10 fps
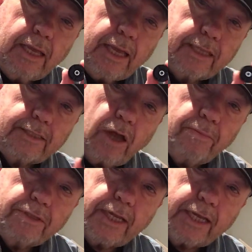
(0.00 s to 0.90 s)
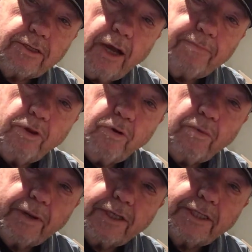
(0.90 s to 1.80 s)
It's almost like a top loader,
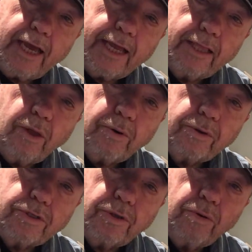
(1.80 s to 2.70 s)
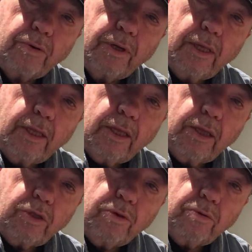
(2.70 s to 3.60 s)
but a side loader. So
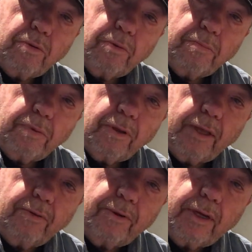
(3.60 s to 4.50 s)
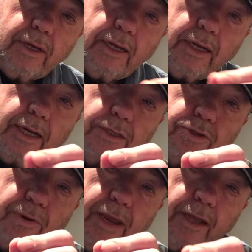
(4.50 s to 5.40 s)
you pull out a
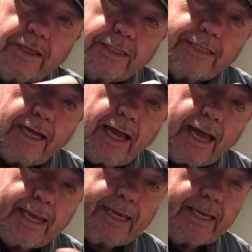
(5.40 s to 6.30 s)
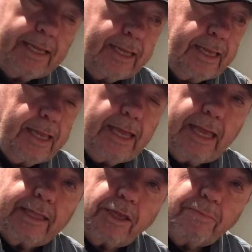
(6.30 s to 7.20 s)
tray on the side
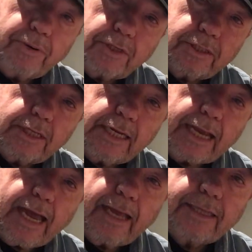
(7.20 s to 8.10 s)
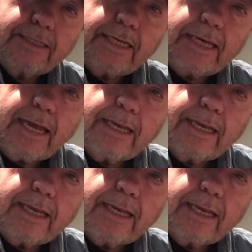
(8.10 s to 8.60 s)
and then you put the CD, CD,